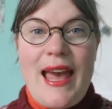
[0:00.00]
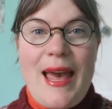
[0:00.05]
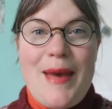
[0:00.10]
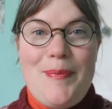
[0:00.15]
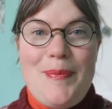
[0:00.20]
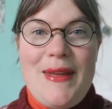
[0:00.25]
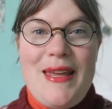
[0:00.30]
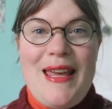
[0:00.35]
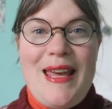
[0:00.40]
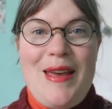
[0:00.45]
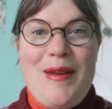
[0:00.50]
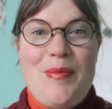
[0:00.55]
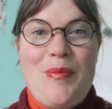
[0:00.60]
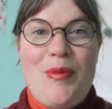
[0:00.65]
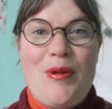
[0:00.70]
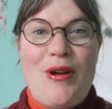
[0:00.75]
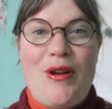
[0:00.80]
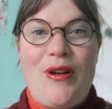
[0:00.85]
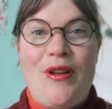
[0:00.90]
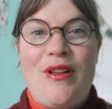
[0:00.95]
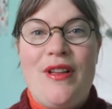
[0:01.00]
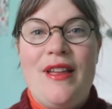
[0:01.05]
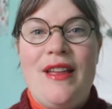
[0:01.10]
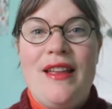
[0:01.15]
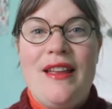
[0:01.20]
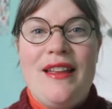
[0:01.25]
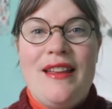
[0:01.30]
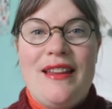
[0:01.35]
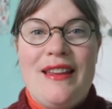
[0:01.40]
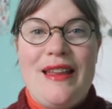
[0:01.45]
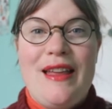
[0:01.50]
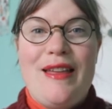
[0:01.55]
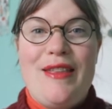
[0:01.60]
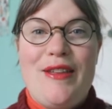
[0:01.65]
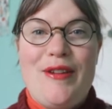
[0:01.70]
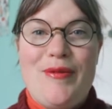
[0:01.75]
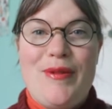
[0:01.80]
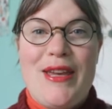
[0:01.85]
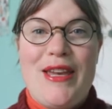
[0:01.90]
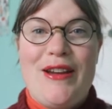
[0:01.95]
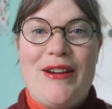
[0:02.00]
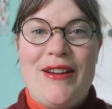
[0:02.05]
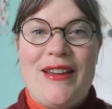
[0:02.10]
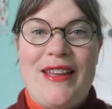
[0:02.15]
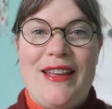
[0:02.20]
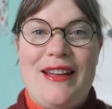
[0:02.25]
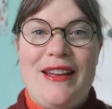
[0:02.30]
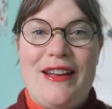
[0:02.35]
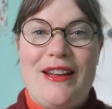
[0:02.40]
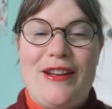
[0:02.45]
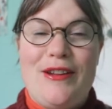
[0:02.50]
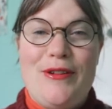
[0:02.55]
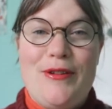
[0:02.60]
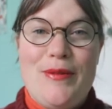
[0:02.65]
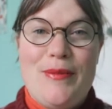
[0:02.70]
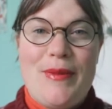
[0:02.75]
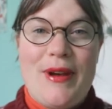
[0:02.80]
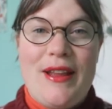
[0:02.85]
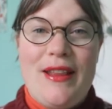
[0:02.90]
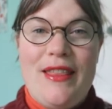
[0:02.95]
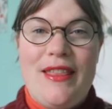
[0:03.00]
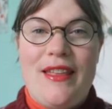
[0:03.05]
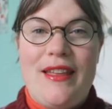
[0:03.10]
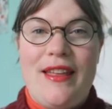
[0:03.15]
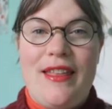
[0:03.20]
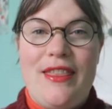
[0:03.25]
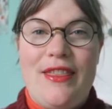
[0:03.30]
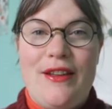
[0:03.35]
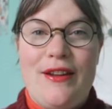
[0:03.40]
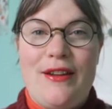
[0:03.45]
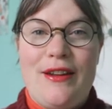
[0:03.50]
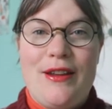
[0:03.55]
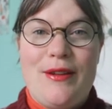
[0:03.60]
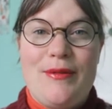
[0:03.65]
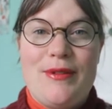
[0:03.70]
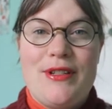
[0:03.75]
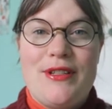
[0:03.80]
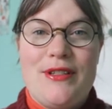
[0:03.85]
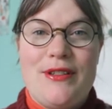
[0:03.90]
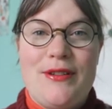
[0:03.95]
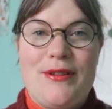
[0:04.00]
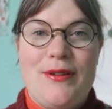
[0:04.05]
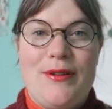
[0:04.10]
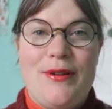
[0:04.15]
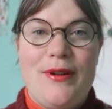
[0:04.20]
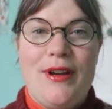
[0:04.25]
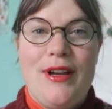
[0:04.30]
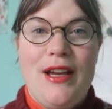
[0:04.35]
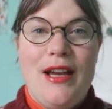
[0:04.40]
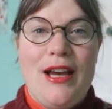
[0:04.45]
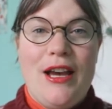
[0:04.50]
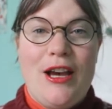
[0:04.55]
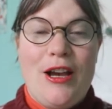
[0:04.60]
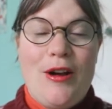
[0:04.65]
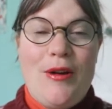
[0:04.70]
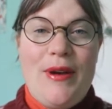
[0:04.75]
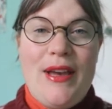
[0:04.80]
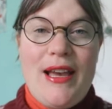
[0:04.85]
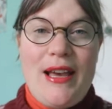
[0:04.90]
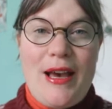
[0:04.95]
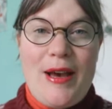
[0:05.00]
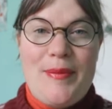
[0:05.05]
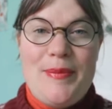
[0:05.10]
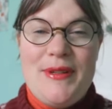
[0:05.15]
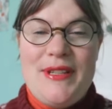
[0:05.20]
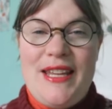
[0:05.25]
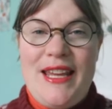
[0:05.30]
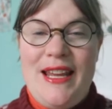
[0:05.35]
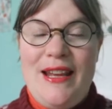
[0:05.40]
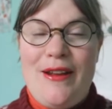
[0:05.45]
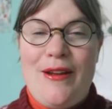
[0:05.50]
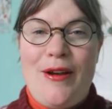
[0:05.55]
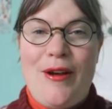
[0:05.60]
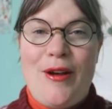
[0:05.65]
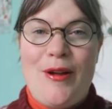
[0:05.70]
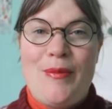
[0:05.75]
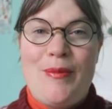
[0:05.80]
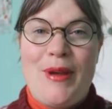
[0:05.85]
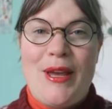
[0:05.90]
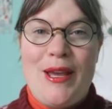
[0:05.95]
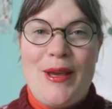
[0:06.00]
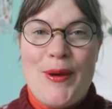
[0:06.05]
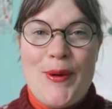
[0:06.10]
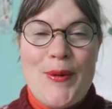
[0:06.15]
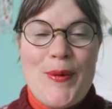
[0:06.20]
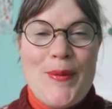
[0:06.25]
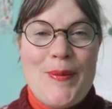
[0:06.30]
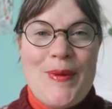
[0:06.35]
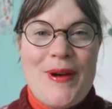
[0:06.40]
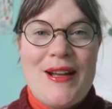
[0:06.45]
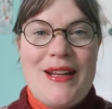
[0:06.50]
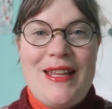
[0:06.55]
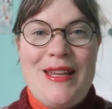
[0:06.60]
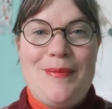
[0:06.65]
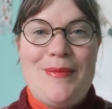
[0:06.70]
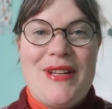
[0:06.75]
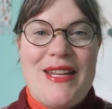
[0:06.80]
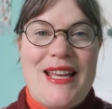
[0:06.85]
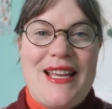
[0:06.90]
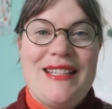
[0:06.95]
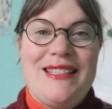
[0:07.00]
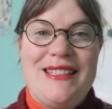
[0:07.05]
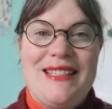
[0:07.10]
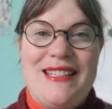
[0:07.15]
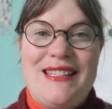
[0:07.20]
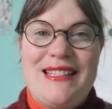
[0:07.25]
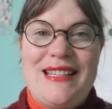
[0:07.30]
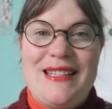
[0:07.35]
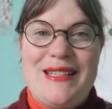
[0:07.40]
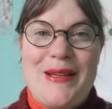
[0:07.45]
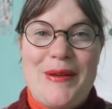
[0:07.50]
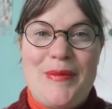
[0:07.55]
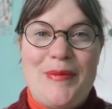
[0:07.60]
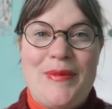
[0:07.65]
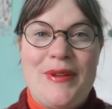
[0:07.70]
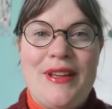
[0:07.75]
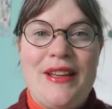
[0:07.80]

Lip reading: Happy April! Now that we are in a new month, I thought I would do a quick update on my Homebody Monasticism.